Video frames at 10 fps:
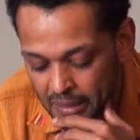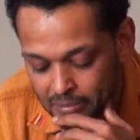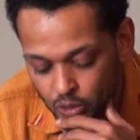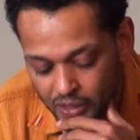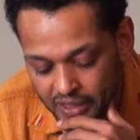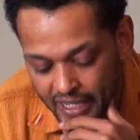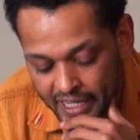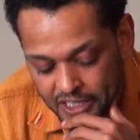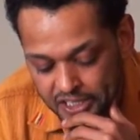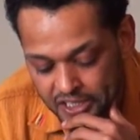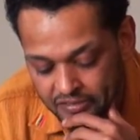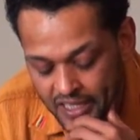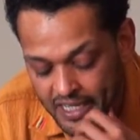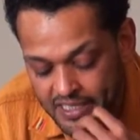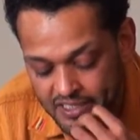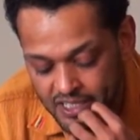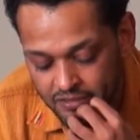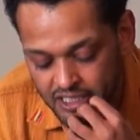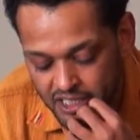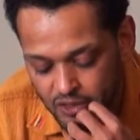between the ages of 9 and
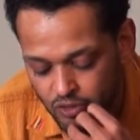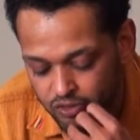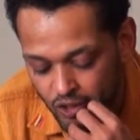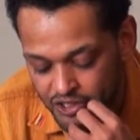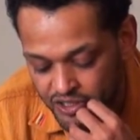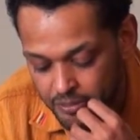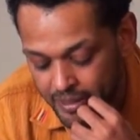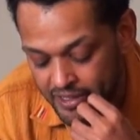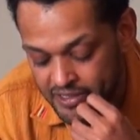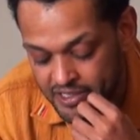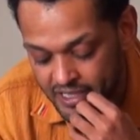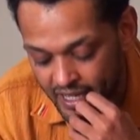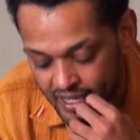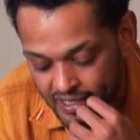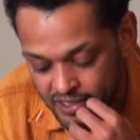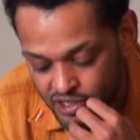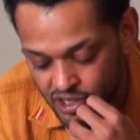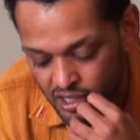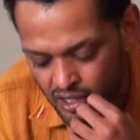17 who've lost their parents to AIDS,